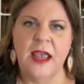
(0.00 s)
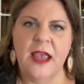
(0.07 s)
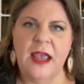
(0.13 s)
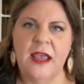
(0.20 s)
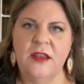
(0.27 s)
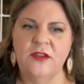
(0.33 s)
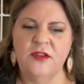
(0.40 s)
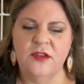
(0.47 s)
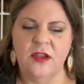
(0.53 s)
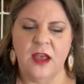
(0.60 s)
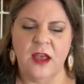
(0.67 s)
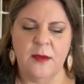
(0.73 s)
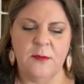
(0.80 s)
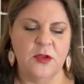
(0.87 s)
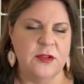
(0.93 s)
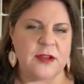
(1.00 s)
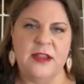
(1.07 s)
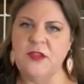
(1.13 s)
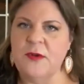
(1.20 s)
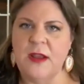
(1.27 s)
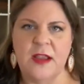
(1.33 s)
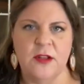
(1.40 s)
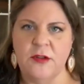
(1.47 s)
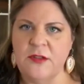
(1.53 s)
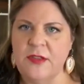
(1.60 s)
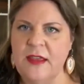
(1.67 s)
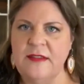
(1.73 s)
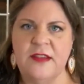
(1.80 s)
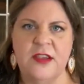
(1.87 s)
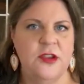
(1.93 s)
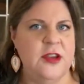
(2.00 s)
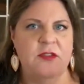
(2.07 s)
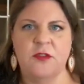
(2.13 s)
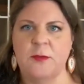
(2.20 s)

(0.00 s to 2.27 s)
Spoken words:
and you'll need the regular things that you need